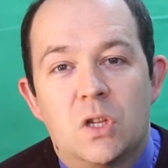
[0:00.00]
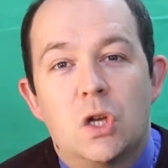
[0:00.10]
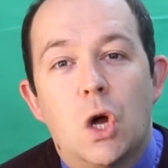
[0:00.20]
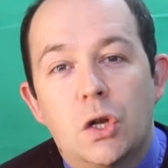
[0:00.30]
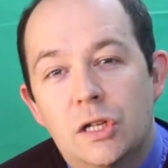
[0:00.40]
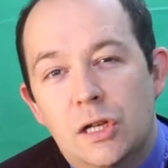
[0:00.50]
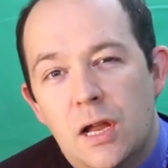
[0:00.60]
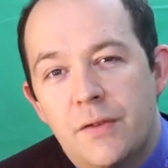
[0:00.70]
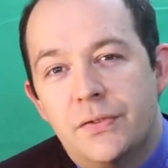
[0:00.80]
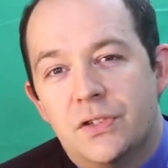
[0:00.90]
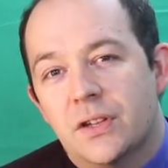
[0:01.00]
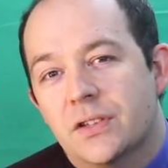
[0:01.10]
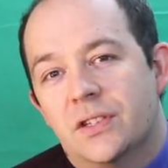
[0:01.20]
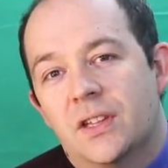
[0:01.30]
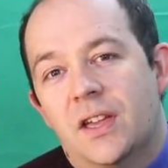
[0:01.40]
God loves
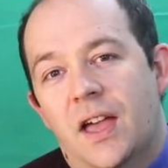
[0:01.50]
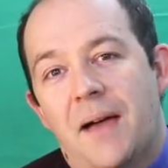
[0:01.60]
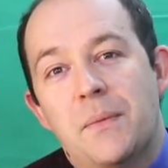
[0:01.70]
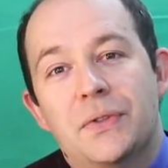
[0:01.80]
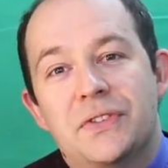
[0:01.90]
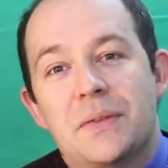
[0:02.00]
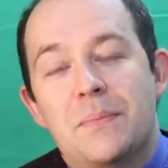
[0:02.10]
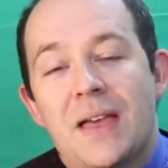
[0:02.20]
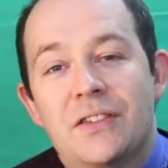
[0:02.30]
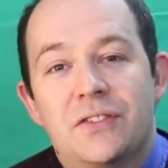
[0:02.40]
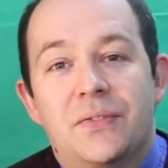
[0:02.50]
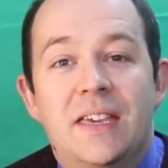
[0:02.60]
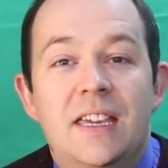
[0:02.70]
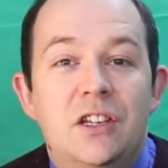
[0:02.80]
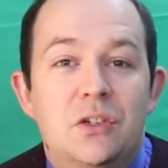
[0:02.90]
us and wants the best for
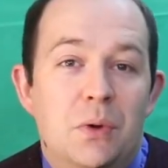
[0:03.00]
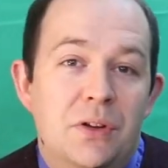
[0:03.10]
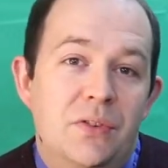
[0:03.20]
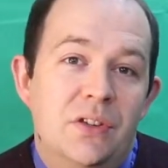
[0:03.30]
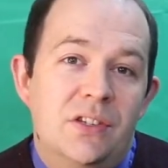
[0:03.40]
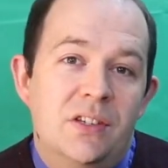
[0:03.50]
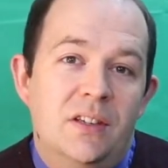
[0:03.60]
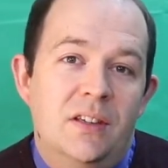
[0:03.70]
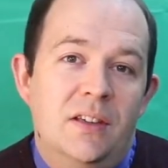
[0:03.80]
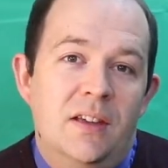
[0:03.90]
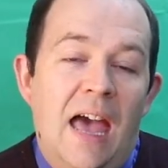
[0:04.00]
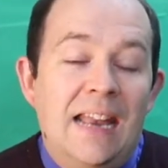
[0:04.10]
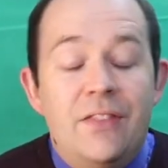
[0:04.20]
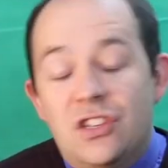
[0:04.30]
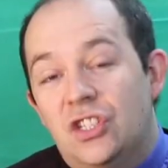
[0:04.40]
each one of us.
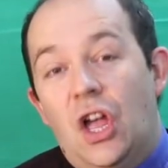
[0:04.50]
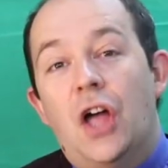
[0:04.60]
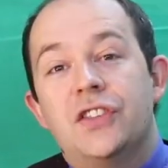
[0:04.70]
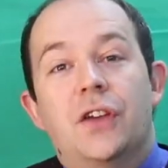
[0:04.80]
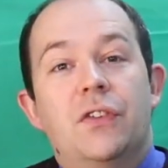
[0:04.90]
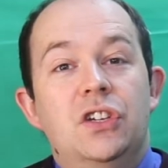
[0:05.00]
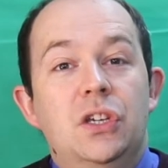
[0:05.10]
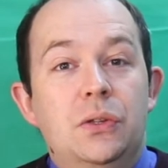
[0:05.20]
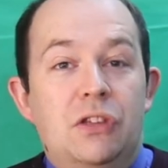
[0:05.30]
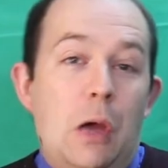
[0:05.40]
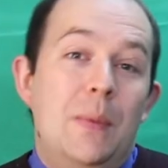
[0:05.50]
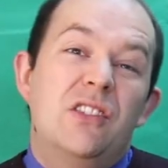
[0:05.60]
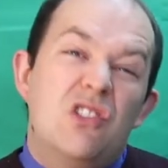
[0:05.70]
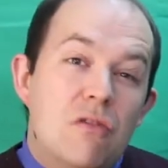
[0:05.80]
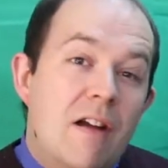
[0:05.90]
And at the start of a new term,
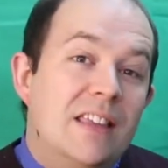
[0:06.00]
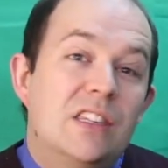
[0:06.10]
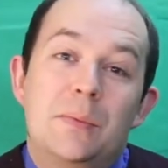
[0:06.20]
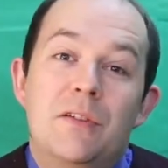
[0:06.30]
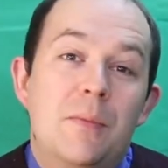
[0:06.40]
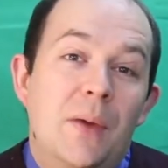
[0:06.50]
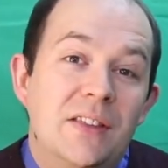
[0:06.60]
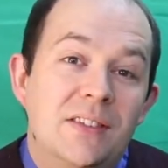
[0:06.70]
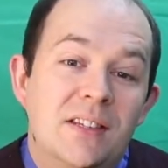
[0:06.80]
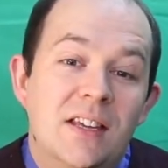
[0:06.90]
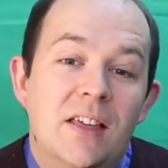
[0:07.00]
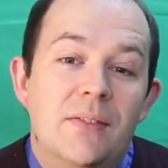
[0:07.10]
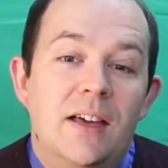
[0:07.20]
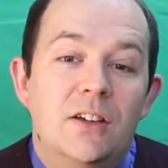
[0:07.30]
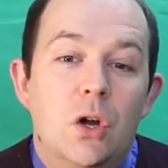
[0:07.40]
it's great to be reminded
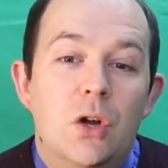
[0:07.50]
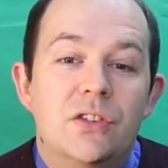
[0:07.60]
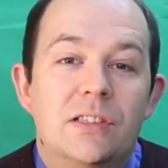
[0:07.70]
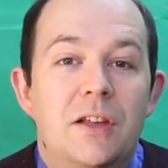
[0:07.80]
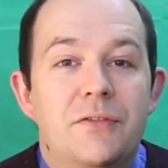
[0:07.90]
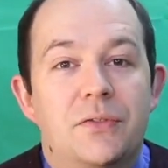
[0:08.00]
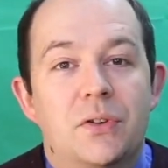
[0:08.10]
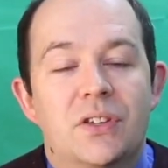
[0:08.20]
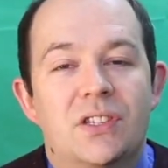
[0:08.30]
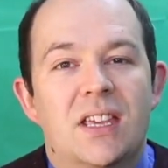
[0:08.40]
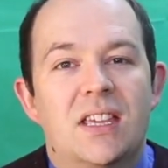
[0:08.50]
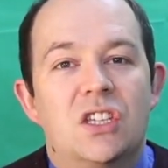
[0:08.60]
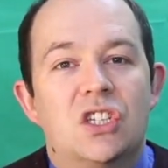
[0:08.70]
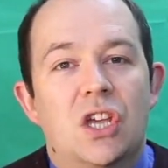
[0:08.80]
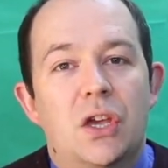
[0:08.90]
that God's love for us
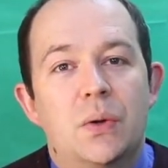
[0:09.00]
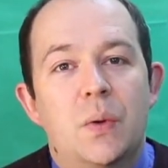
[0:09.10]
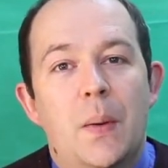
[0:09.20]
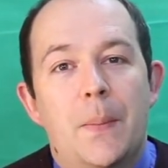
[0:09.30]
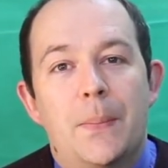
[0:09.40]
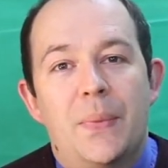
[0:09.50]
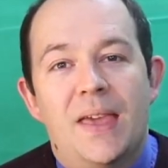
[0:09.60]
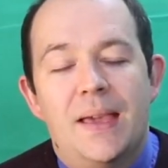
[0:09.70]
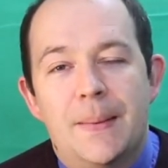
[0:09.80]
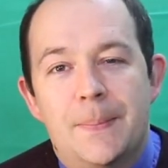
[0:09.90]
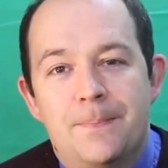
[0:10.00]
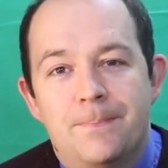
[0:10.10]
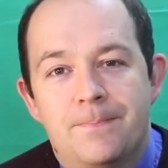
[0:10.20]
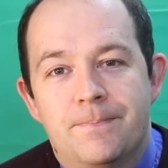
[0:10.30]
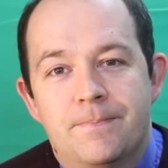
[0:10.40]
is so big.
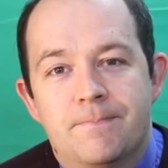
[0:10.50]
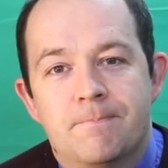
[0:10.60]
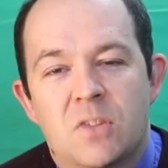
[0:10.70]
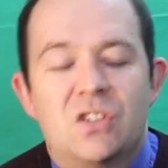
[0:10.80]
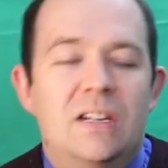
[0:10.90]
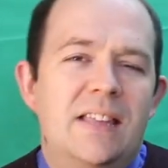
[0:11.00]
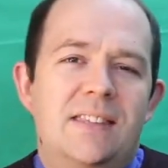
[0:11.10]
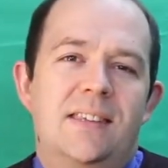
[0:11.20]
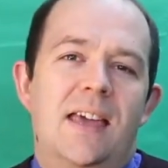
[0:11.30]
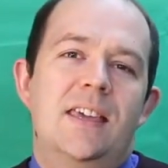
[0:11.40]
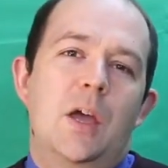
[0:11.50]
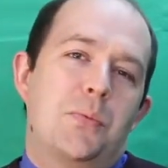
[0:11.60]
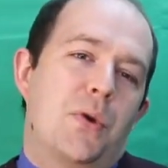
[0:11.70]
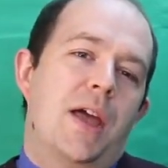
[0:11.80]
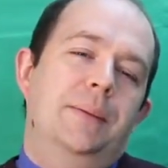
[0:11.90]
So let's say a
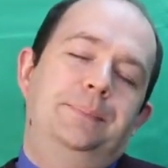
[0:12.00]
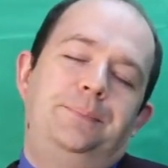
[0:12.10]
prayer.